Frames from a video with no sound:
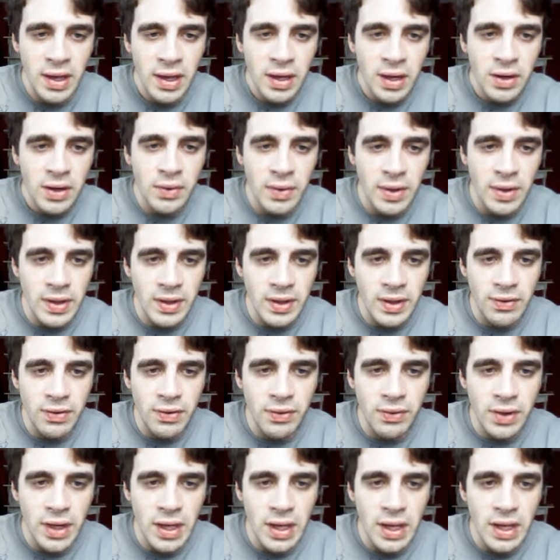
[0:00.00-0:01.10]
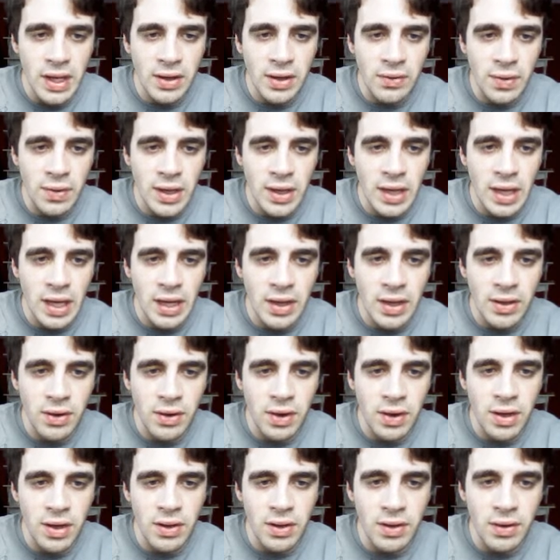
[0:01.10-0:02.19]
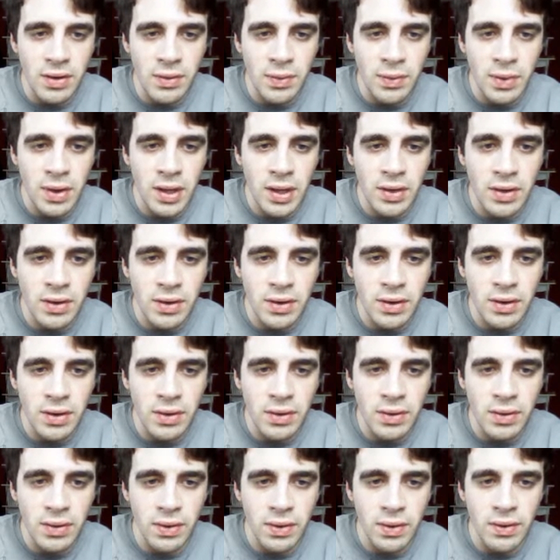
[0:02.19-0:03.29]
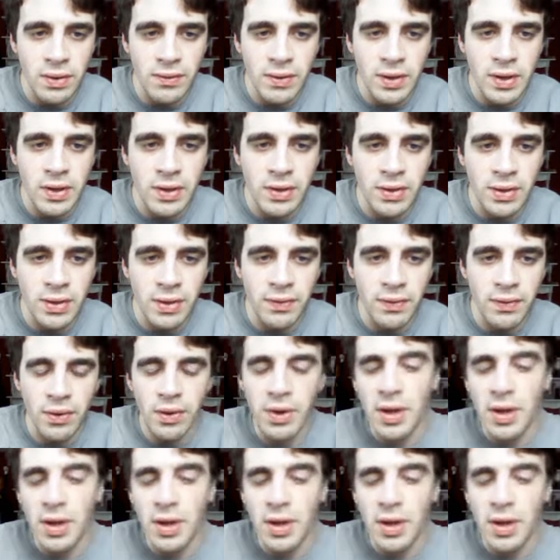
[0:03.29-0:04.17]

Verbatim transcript: twenty-seven, twenty-eight, twenty-nine, thirty, thirty-one, thirty-two, thirty-three, thirty-four.